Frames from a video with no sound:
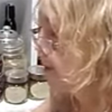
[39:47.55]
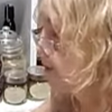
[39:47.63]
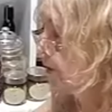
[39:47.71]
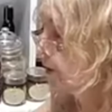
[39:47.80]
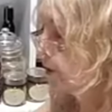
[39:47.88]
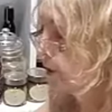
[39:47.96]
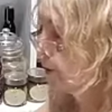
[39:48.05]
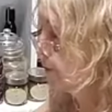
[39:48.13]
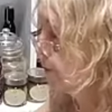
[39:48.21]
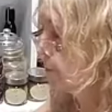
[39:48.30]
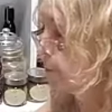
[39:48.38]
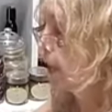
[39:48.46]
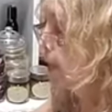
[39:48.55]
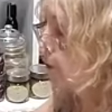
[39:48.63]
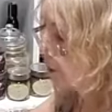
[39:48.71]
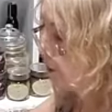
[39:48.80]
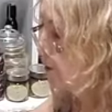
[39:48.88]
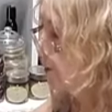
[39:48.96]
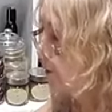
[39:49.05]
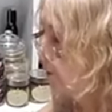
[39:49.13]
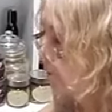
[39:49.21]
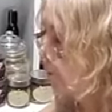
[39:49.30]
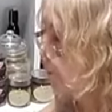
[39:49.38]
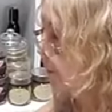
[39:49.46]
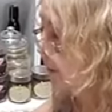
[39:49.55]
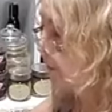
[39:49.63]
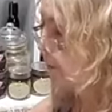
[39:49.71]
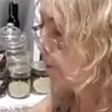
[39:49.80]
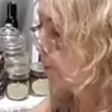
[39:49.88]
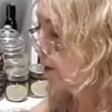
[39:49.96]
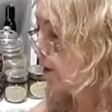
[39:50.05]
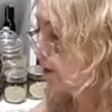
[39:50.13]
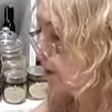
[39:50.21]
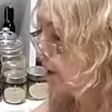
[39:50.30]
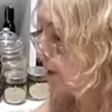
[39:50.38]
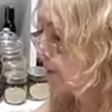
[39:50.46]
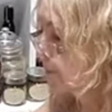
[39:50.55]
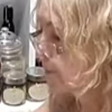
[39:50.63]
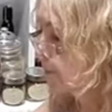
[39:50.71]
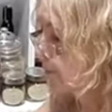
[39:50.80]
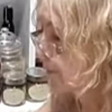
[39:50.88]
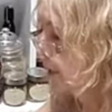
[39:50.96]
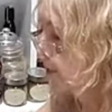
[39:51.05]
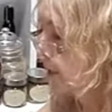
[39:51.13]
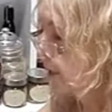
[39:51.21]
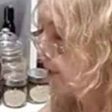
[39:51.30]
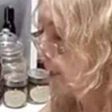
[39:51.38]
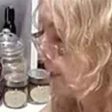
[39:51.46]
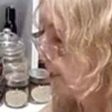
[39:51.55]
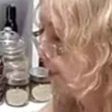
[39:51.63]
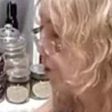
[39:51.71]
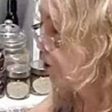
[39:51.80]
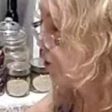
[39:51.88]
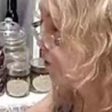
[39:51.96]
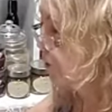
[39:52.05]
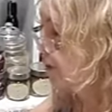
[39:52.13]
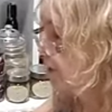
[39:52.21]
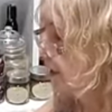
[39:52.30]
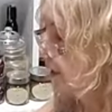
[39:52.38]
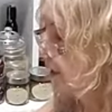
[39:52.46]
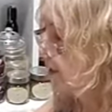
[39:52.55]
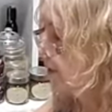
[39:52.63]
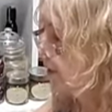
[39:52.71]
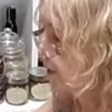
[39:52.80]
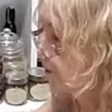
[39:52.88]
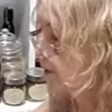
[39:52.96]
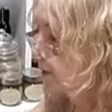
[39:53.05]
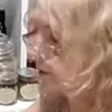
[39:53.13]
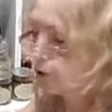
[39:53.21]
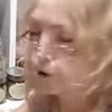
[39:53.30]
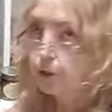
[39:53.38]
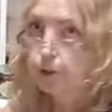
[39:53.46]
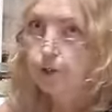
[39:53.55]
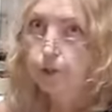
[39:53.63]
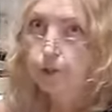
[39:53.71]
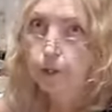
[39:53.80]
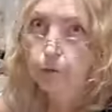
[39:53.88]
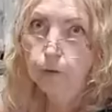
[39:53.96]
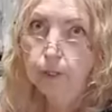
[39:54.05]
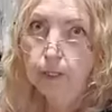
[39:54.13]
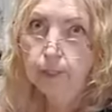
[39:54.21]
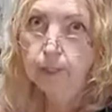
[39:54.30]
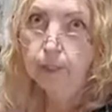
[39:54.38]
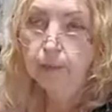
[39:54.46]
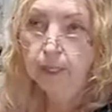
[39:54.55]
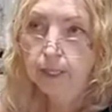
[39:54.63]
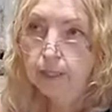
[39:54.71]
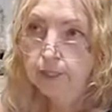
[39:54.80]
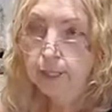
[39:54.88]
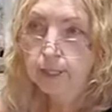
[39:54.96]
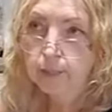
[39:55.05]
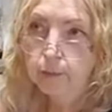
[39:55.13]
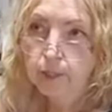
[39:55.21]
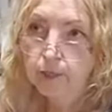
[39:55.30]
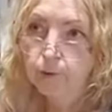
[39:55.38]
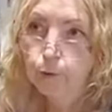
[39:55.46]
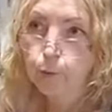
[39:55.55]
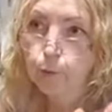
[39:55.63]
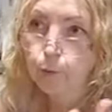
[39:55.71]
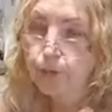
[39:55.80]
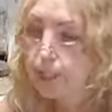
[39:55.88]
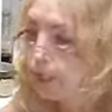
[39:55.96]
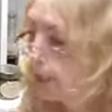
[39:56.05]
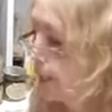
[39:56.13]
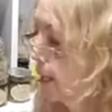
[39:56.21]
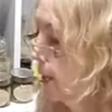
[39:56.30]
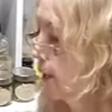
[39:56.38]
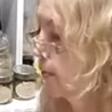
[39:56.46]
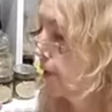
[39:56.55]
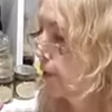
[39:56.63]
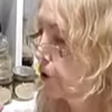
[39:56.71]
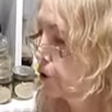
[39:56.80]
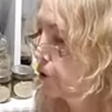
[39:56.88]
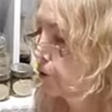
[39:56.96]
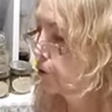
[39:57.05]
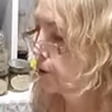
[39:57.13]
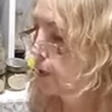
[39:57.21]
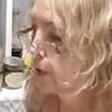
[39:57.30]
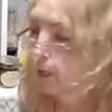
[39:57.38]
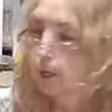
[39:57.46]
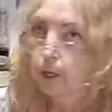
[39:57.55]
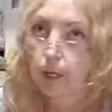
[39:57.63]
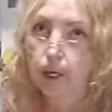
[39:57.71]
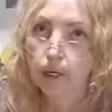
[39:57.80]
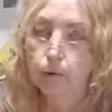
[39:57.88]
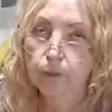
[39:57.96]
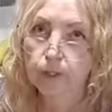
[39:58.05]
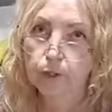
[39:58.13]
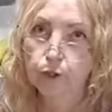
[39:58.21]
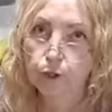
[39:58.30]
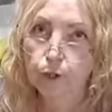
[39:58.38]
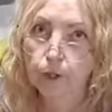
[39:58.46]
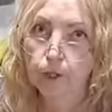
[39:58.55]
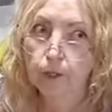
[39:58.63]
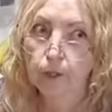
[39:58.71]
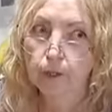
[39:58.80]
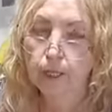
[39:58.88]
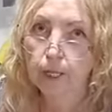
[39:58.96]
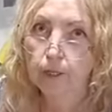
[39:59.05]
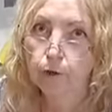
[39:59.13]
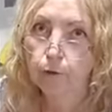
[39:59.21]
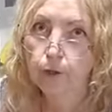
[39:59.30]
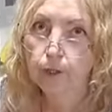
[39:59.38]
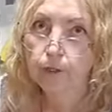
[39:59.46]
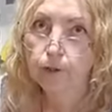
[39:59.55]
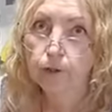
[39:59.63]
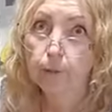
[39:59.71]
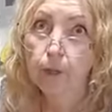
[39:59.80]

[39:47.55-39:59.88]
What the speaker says: So it's good, better for people with diabetic issues. The coconut sugar is a lower glycemic index, but if you really have issues with sugar, then you could use